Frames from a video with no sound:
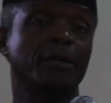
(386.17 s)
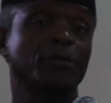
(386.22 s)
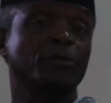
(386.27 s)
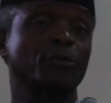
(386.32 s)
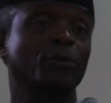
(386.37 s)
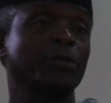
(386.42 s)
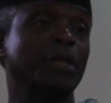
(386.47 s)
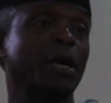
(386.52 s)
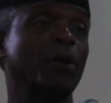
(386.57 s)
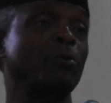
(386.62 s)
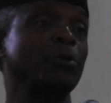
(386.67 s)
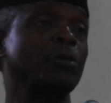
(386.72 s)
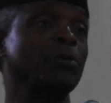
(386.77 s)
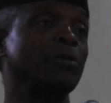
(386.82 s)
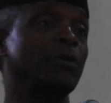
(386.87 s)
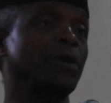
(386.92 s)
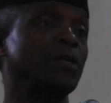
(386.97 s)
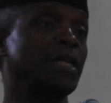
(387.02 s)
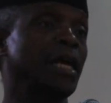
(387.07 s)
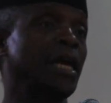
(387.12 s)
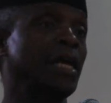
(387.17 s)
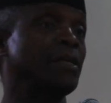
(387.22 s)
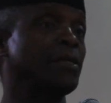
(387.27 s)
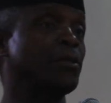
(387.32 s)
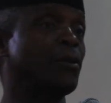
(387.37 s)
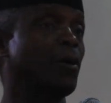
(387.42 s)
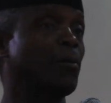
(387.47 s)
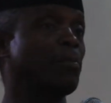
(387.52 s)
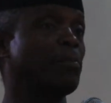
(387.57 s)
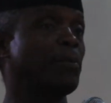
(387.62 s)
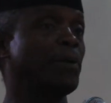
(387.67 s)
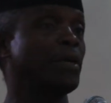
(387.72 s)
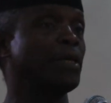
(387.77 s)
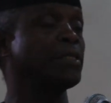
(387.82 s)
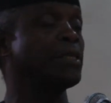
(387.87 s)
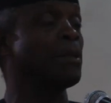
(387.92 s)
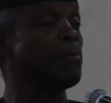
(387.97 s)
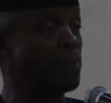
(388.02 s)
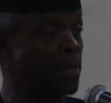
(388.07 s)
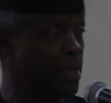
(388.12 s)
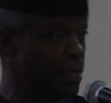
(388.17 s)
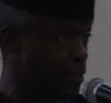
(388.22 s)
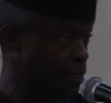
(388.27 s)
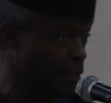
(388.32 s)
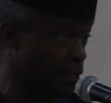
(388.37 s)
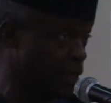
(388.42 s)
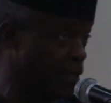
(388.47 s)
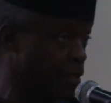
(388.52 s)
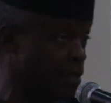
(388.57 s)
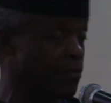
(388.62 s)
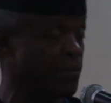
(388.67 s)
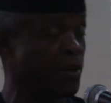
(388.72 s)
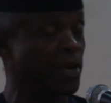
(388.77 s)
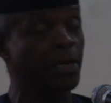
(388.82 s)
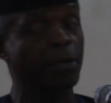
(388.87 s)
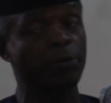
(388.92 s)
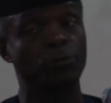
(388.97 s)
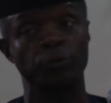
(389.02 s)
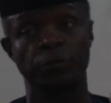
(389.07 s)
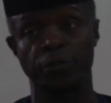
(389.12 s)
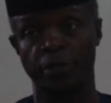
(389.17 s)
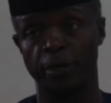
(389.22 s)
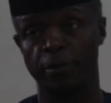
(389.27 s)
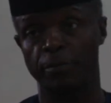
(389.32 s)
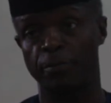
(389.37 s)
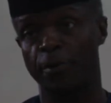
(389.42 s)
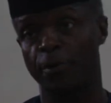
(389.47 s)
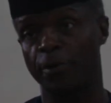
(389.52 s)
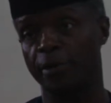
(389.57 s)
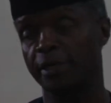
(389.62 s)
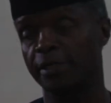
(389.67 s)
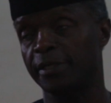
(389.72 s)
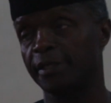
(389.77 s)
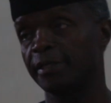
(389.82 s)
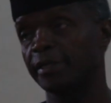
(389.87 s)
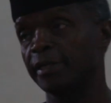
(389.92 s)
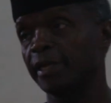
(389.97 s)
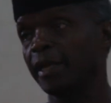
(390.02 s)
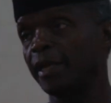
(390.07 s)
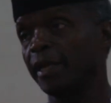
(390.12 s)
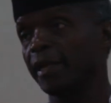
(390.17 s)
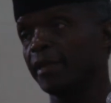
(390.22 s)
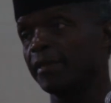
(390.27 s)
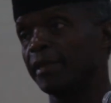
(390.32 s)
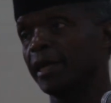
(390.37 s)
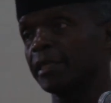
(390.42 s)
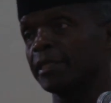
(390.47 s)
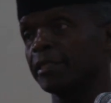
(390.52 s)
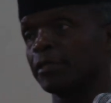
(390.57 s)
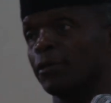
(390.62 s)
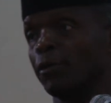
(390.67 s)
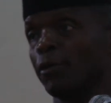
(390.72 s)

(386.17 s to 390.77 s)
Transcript: so that we do not end up diminishing the very crucial points that His